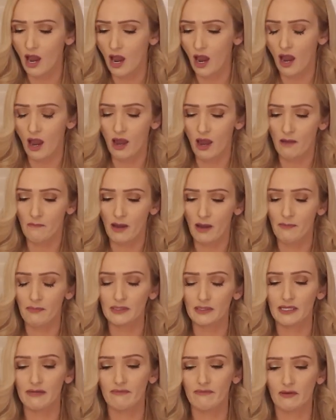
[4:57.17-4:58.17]
I
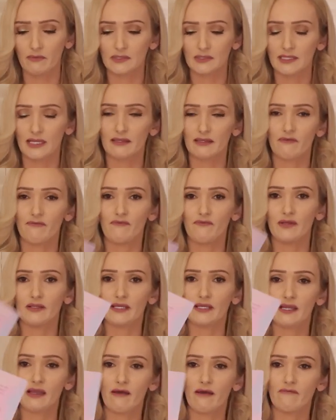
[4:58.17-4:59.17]
believe it was like the
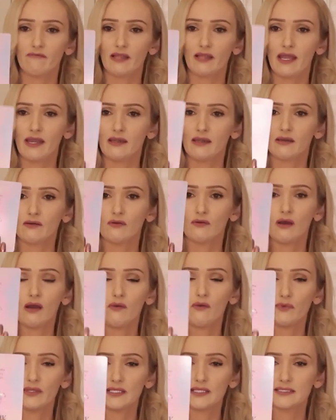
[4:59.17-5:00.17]
feeling of like
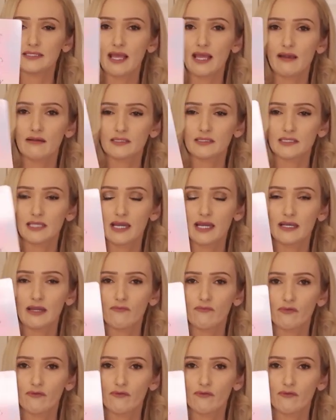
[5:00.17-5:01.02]
with this air sign in